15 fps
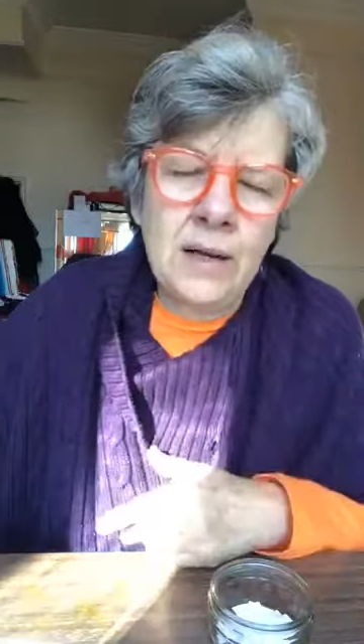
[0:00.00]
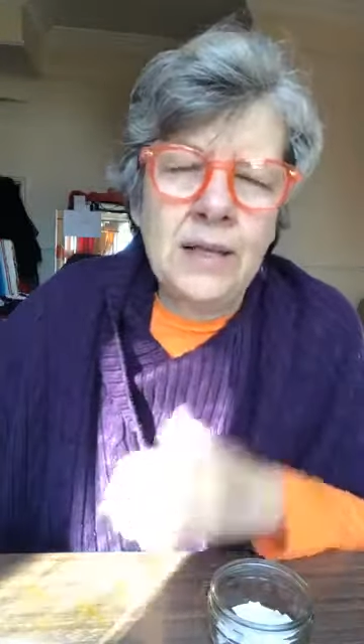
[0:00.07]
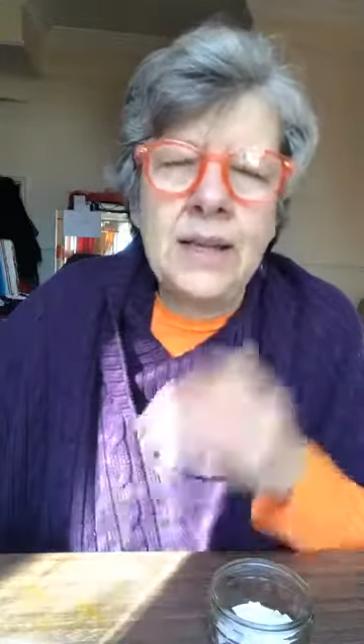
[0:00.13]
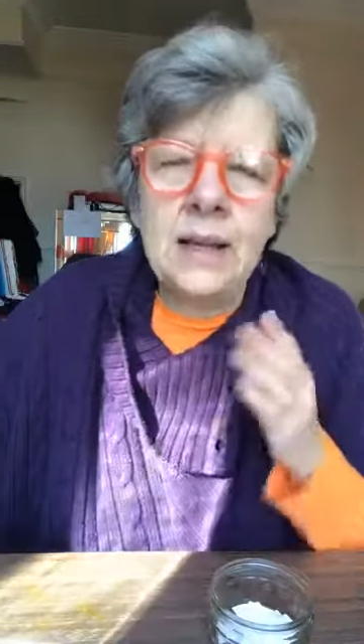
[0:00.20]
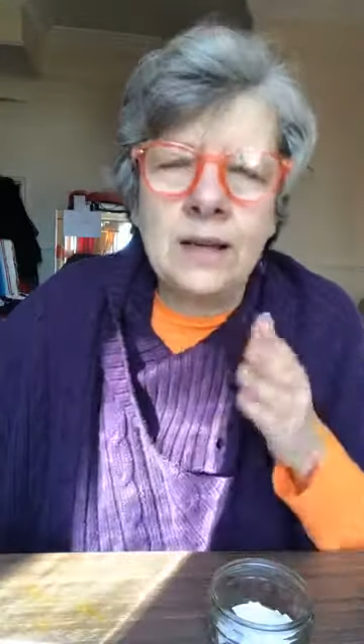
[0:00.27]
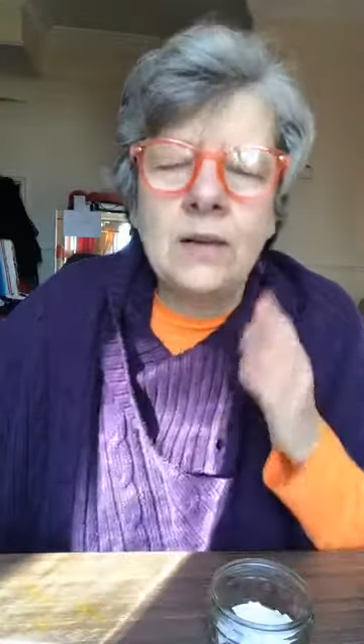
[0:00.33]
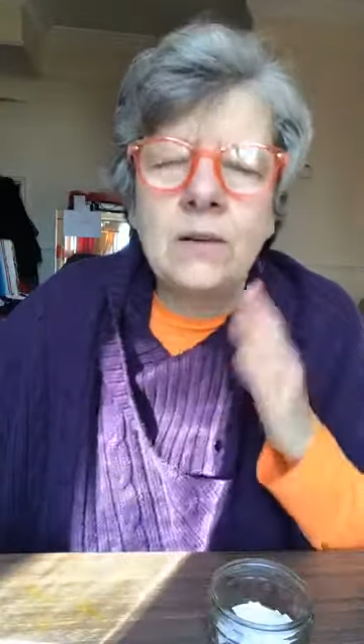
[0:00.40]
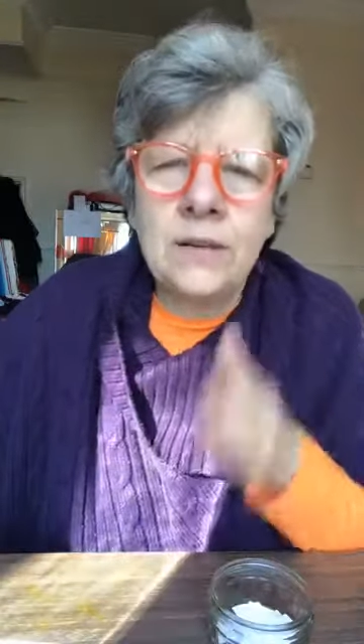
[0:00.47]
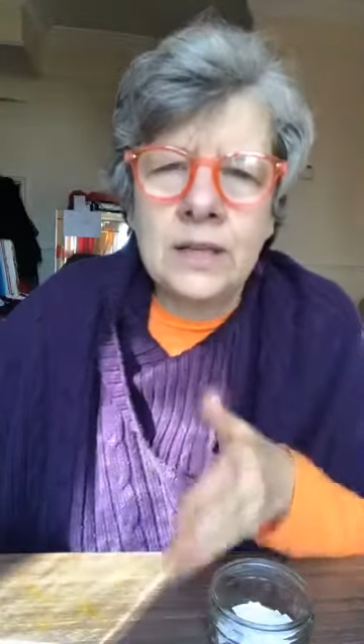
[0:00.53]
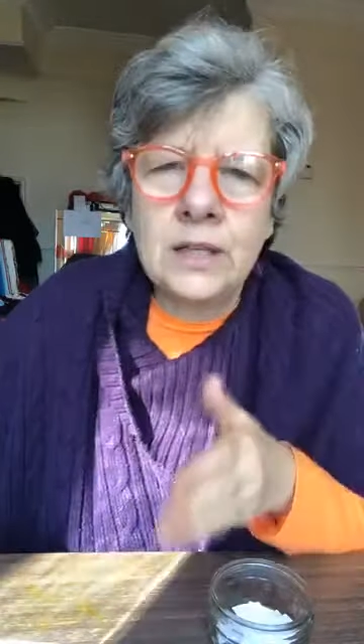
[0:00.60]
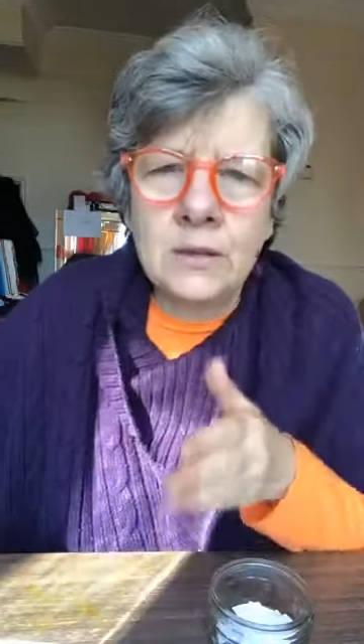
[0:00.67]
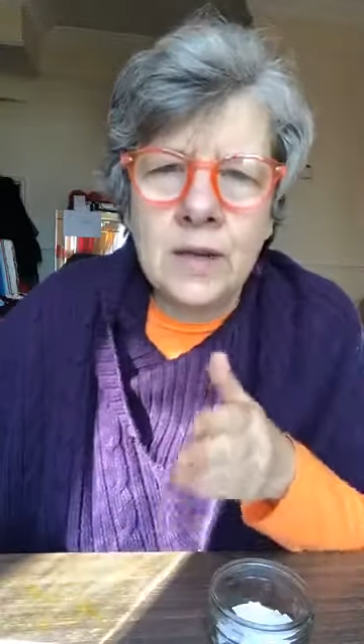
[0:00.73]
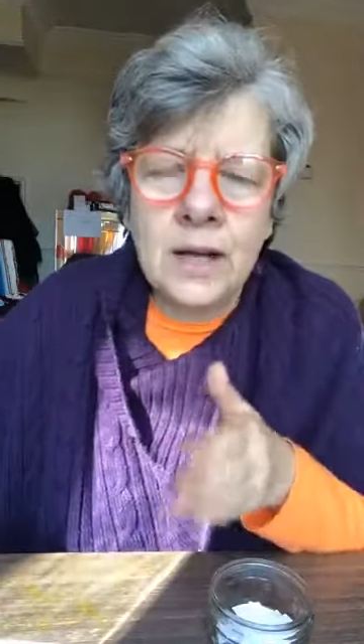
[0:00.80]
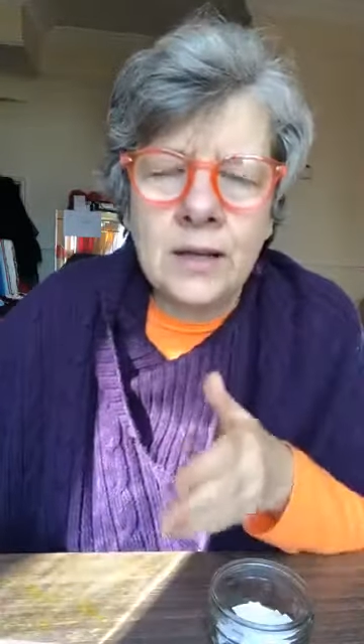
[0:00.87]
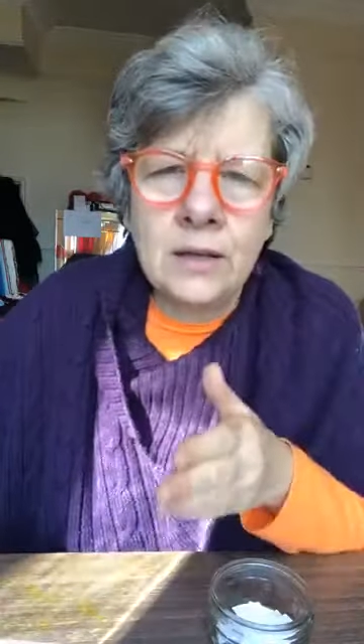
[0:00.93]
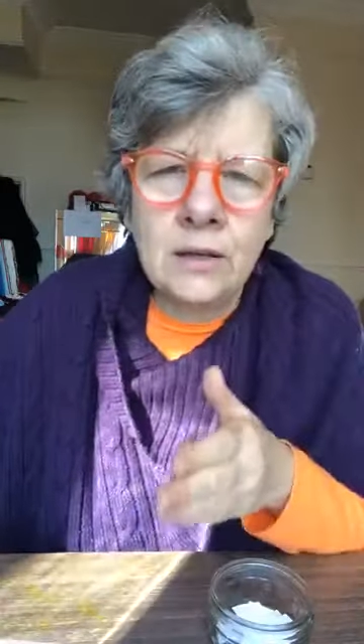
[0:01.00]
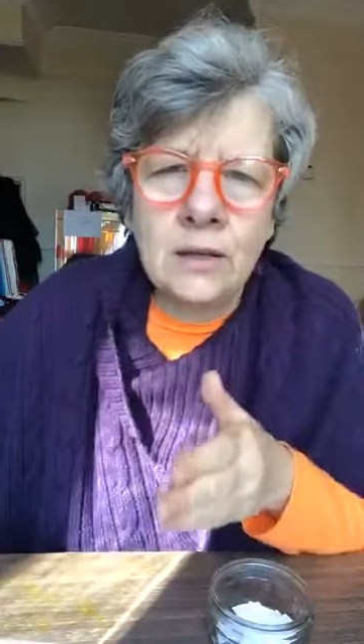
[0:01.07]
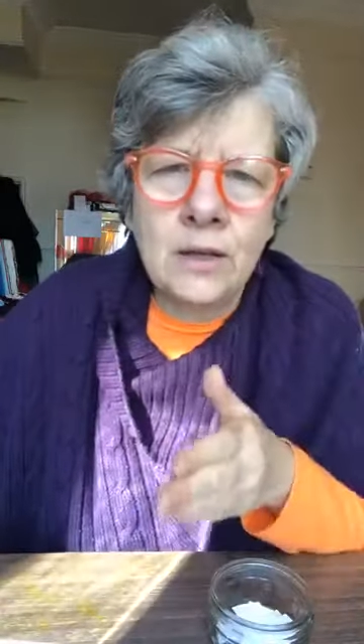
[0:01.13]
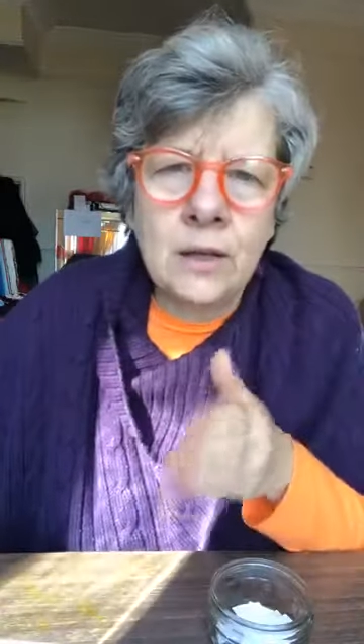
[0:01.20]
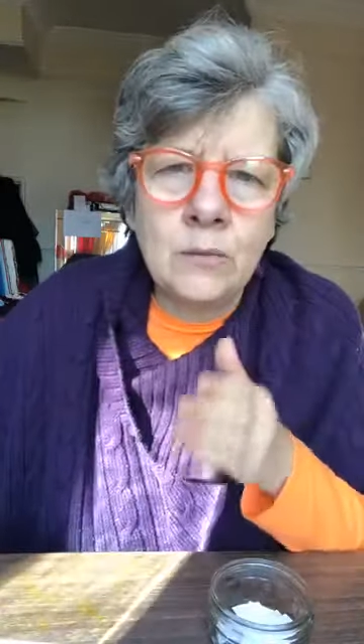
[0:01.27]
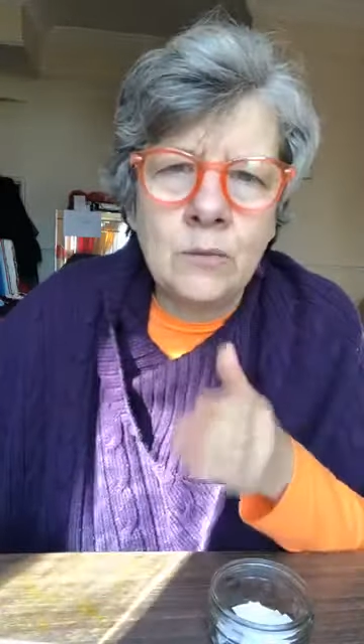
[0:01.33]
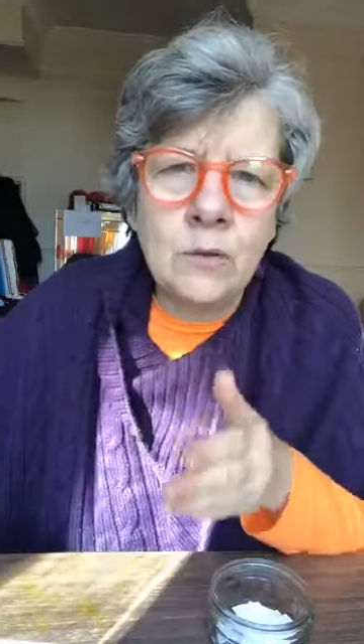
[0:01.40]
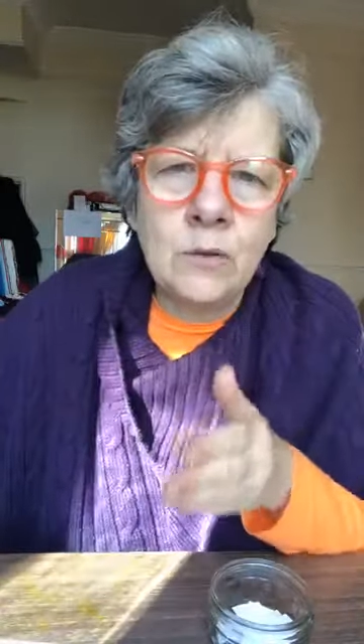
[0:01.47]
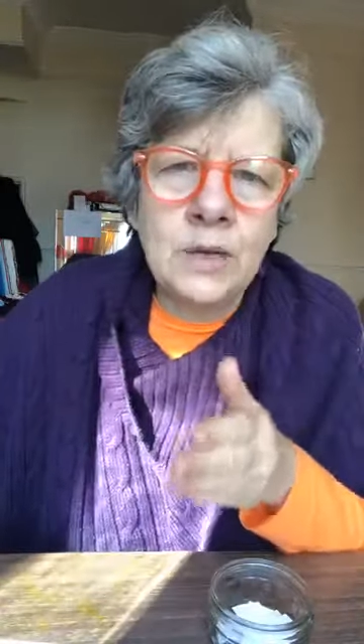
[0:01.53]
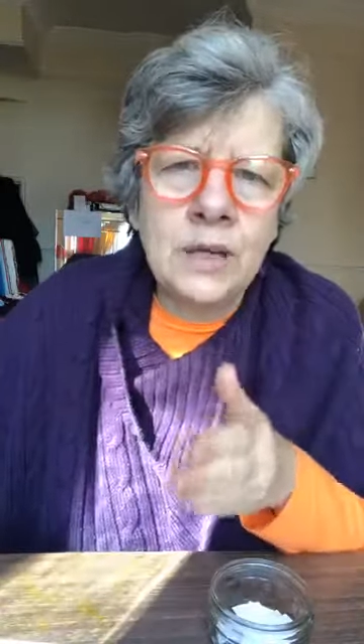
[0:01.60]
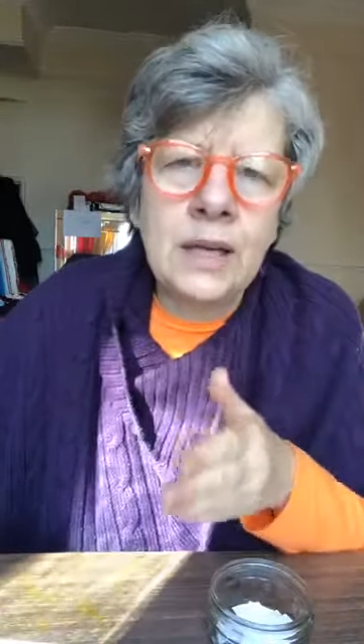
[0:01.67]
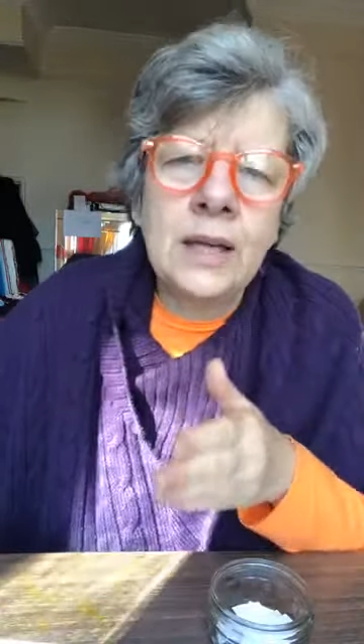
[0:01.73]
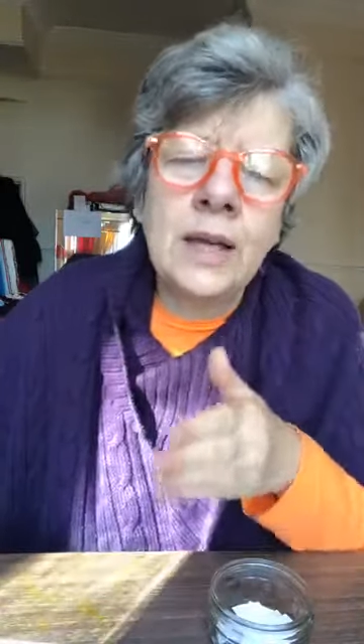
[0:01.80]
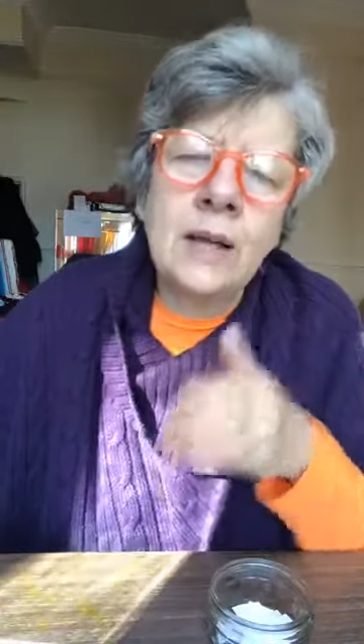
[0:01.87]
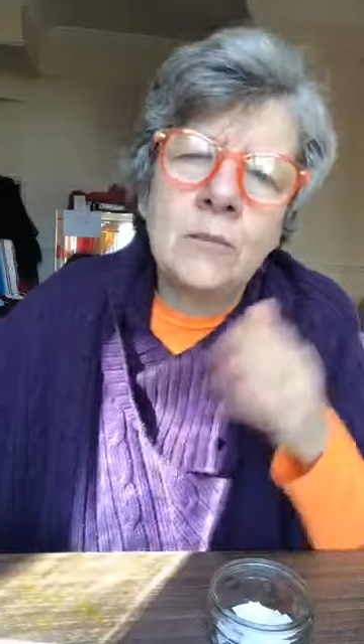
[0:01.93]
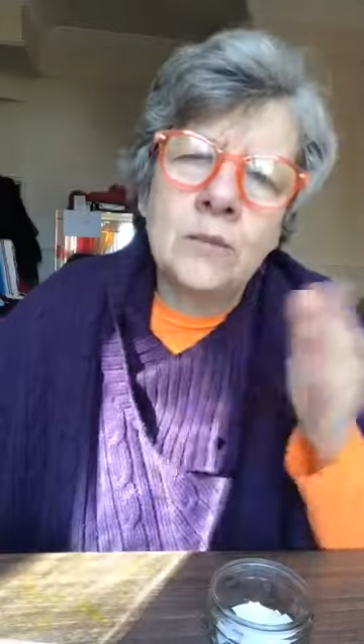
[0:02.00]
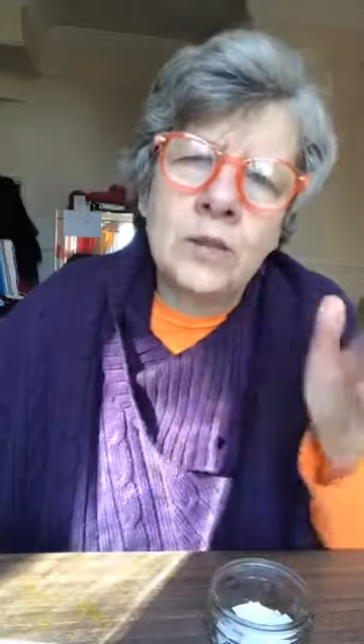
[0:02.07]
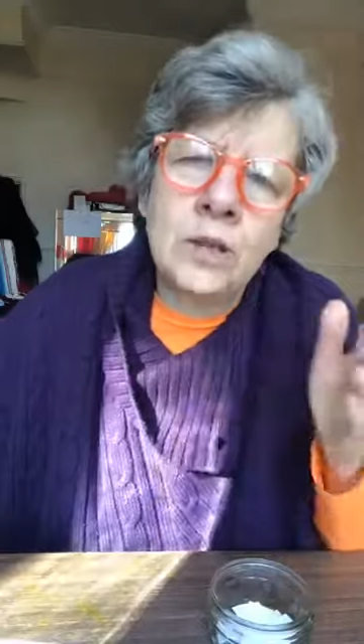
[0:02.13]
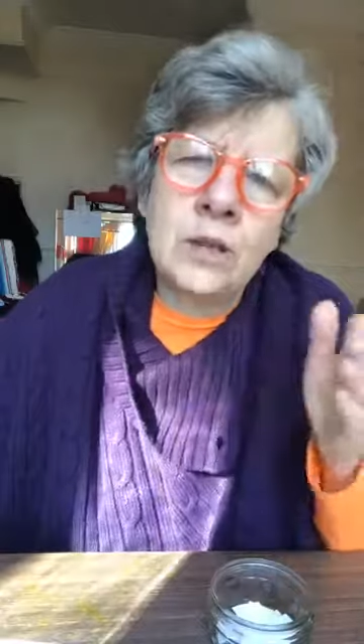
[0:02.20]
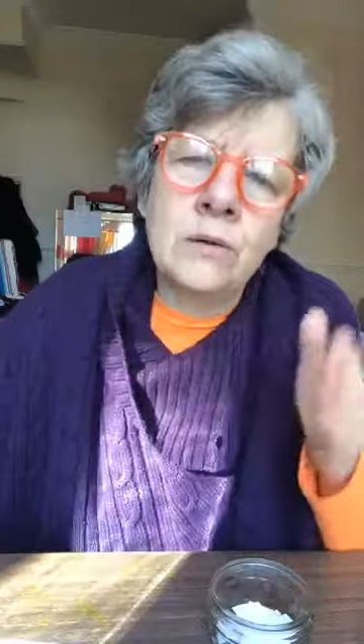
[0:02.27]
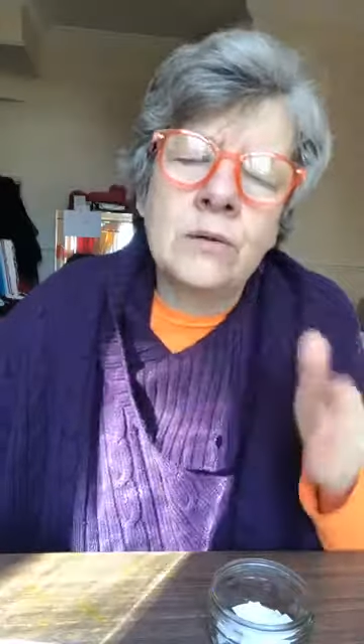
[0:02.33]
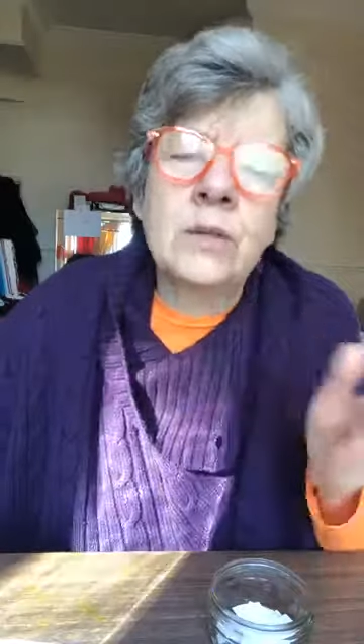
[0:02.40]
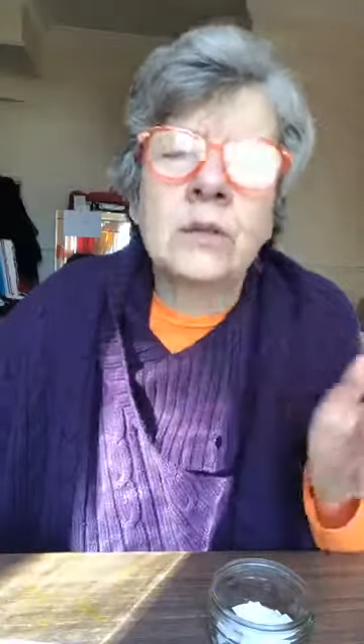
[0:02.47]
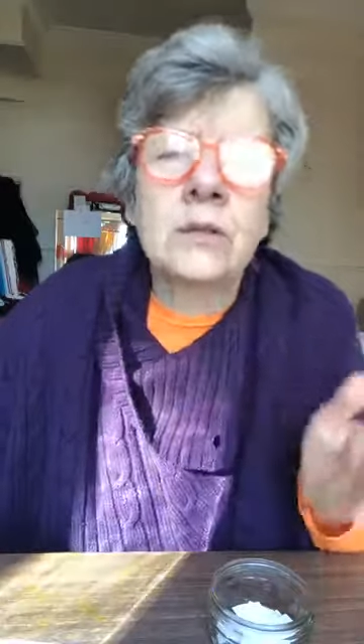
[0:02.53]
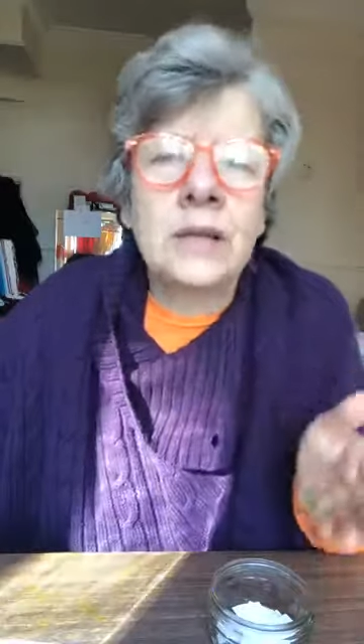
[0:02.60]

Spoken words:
Yeah, no, and this 9 o'clock in the morning helps those